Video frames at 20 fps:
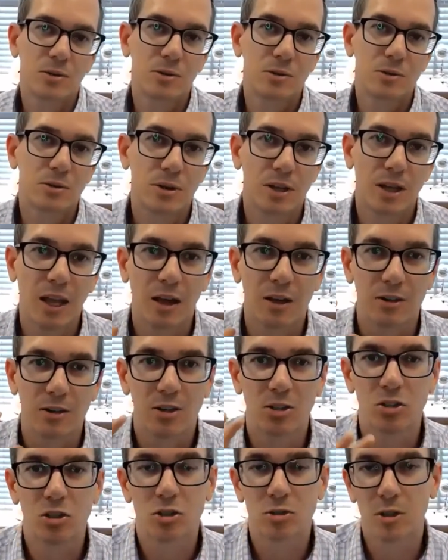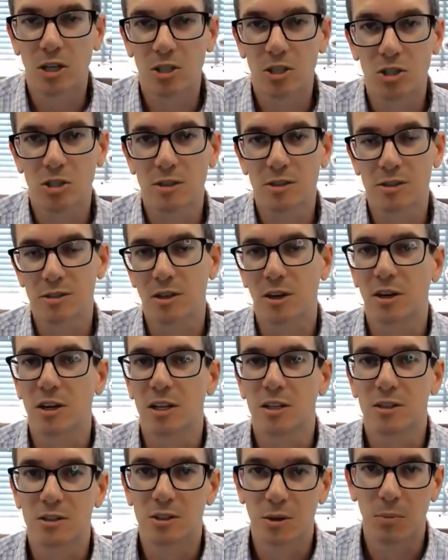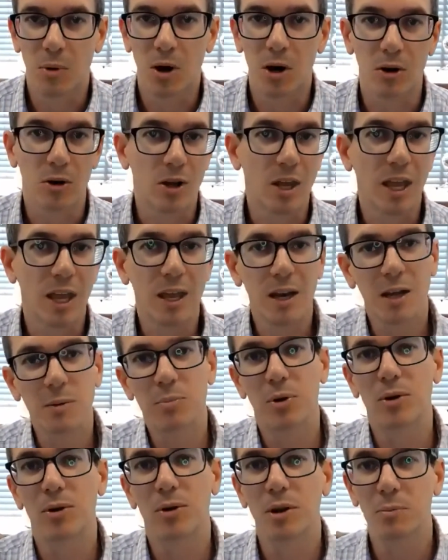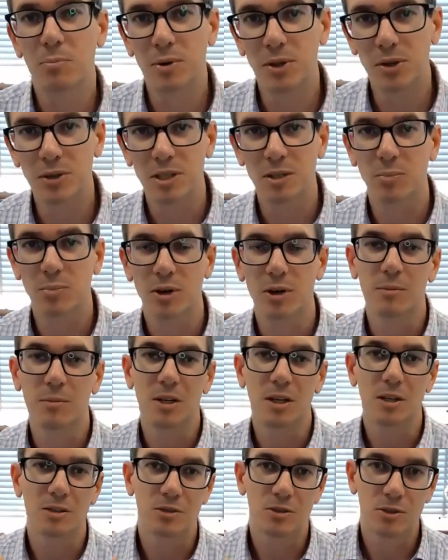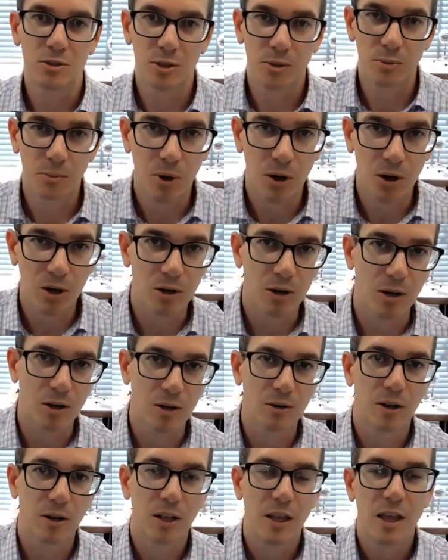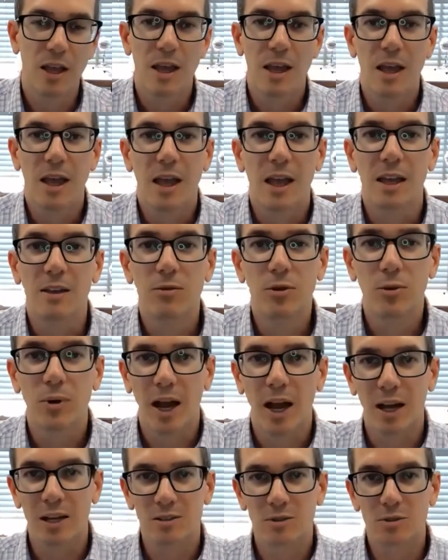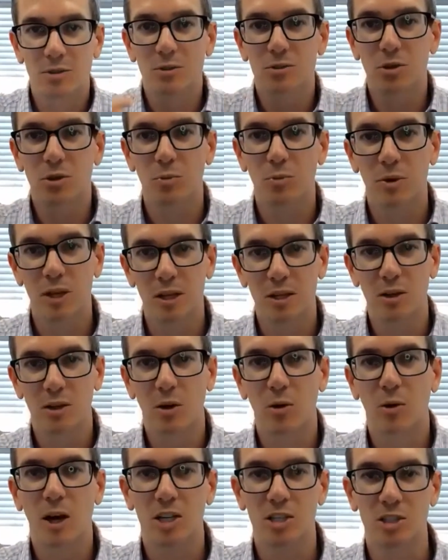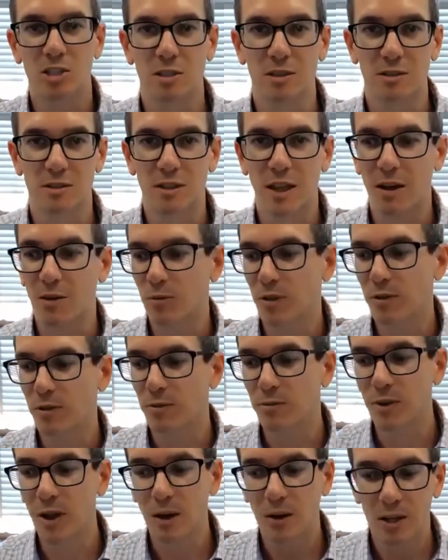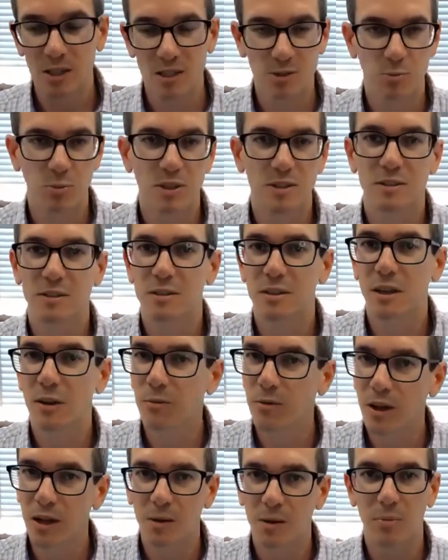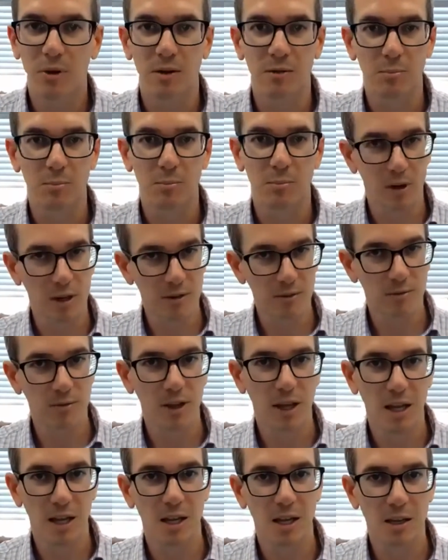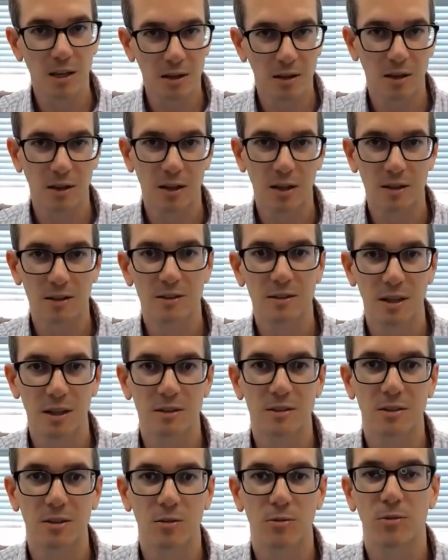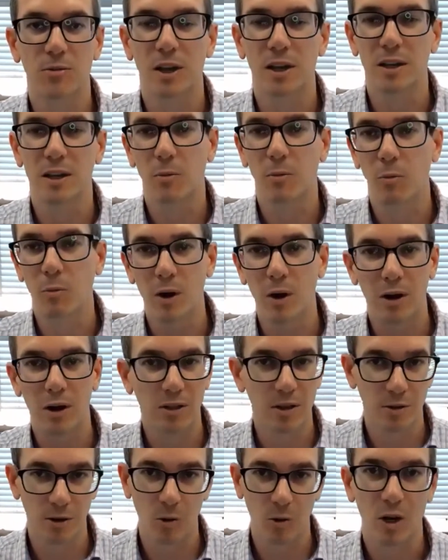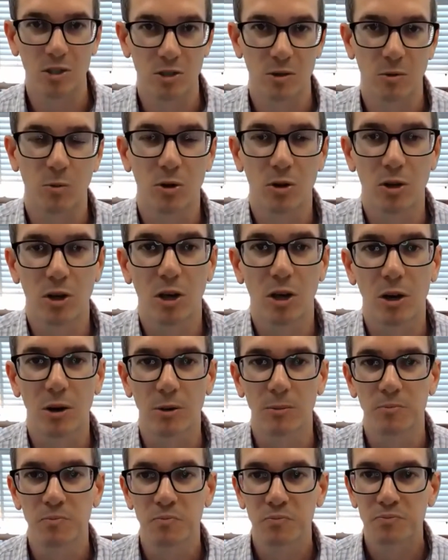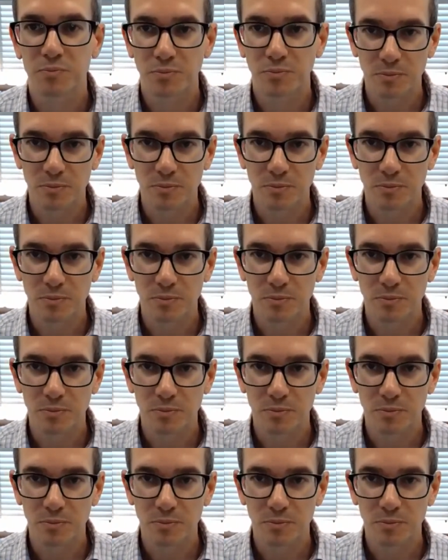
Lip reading: to get construction started tomorrow? Can I pull a building permit tomorrow? If you ask those open-ended questions, that the very specific but pretty vague in sense of like where the question will go,